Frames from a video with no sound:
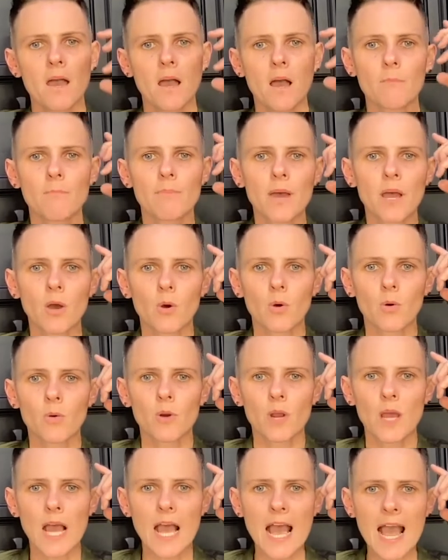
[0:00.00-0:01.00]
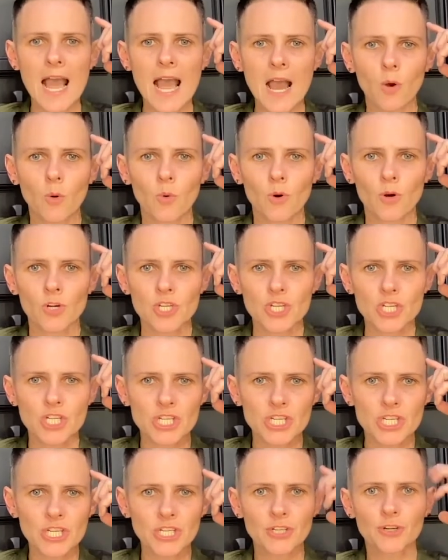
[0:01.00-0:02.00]
about our
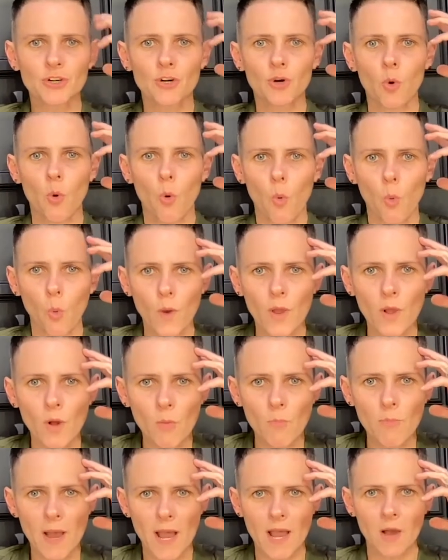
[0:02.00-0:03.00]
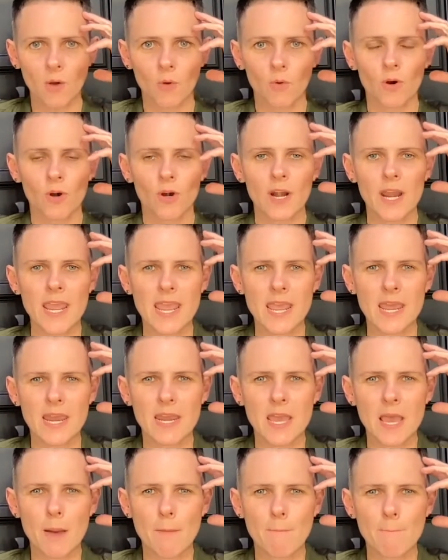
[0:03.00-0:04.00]
sheer willpower
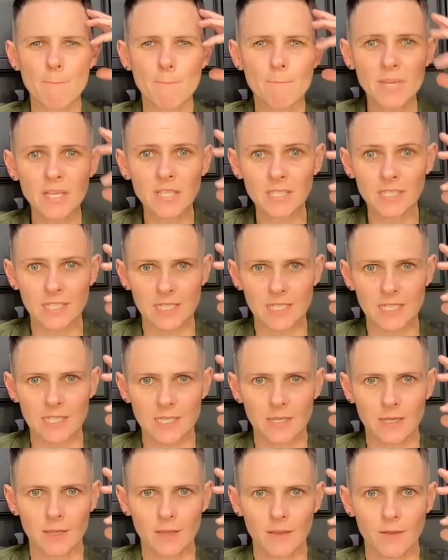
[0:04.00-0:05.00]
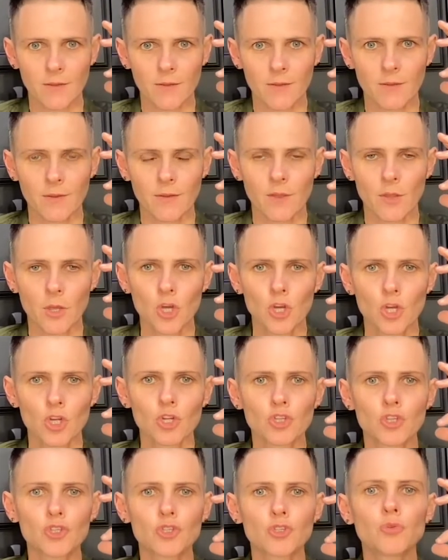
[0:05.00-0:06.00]
and ability
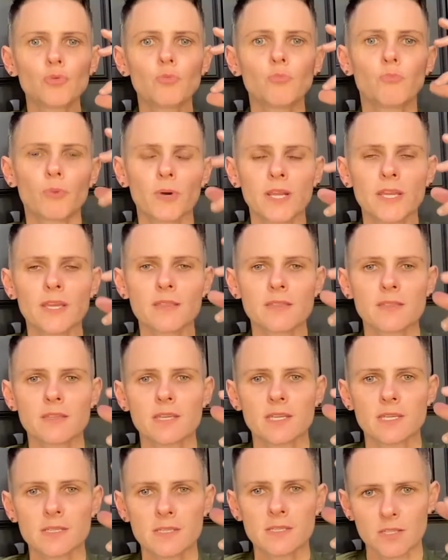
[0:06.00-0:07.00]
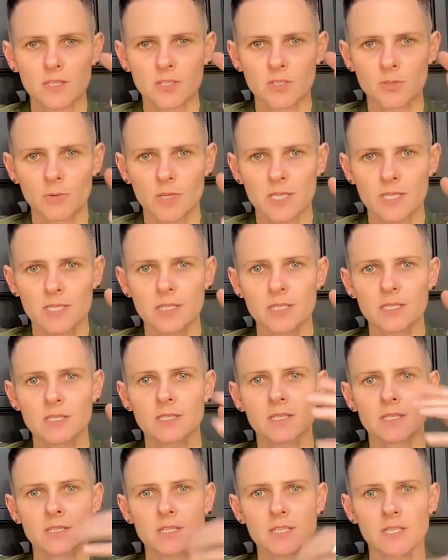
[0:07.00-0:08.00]
to bring things into
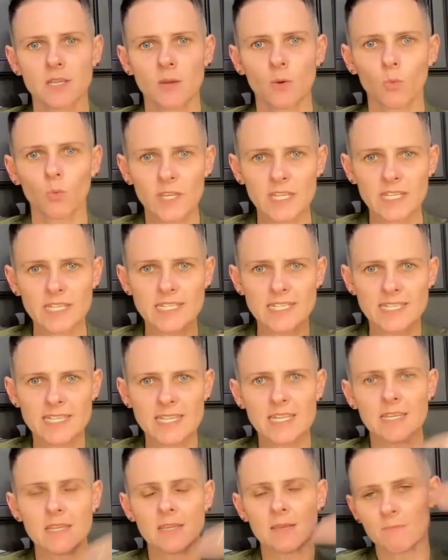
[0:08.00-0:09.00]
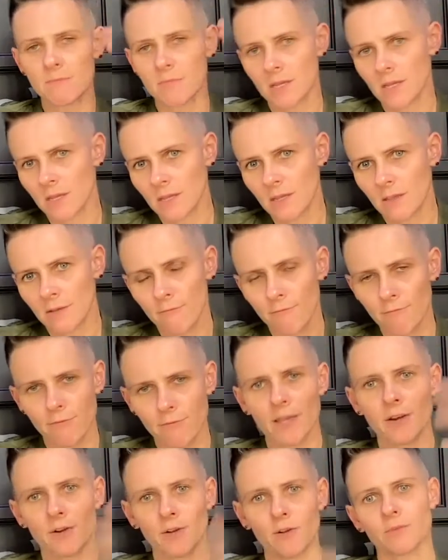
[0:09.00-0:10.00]
existence that we deem
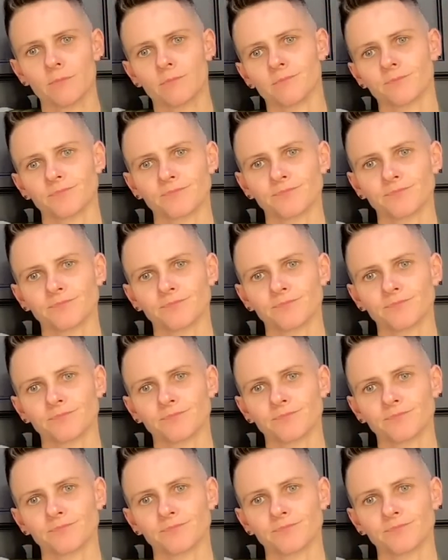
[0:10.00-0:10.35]
vital.